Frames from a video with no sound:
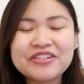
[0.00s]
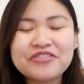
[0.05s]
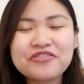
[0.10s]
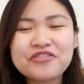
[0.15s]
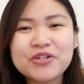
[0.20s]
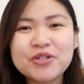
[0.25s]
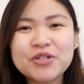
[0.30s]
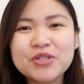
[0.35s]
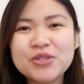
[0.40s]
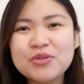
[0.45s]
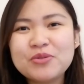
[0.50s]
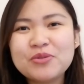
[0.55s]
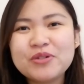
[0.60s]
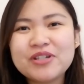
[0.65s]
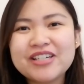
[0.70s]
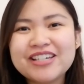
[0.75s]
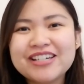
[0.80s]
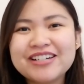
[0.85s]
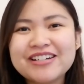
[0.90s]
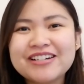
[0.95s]
If you're new
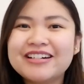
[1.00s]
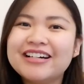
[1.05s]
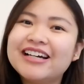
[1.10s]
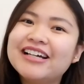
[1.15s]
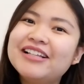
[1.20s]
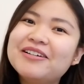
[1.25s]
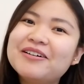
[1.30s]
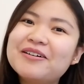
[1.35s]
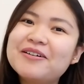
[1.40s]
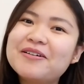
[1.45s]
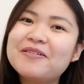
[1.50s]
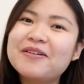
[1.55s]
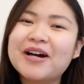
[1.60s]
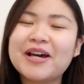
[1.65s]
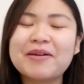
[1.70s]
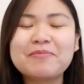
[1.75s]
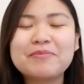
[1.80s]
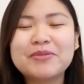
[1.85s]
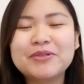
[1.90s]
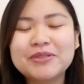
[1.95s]
here, hello,
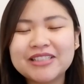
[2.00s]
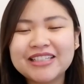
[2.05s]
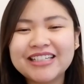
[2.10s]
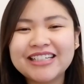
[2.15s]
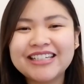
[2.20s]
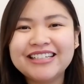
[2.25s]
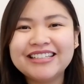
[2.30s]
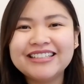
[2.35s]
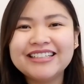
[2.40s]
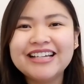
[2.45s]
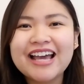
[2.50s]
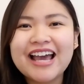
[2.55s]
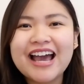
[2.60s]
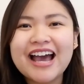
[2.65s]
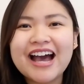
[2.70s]
I'm Pauline.